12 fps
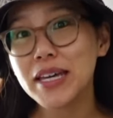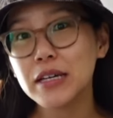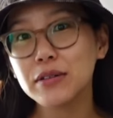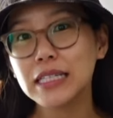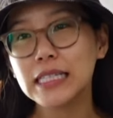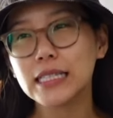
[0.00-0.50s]
It
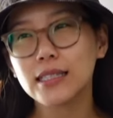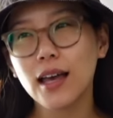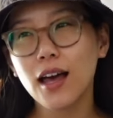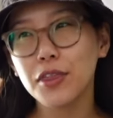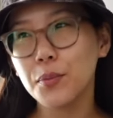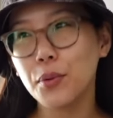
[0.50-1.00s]
was
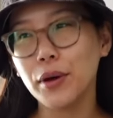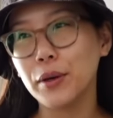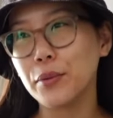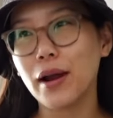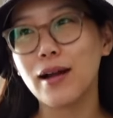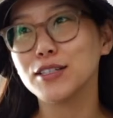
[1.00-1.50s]
at the point
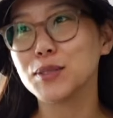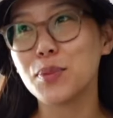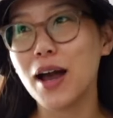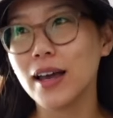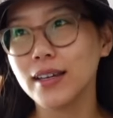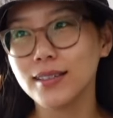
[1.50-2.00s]
where I was
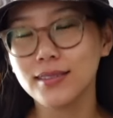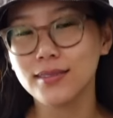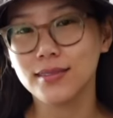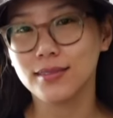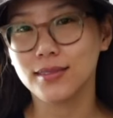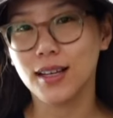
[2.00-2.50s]
buying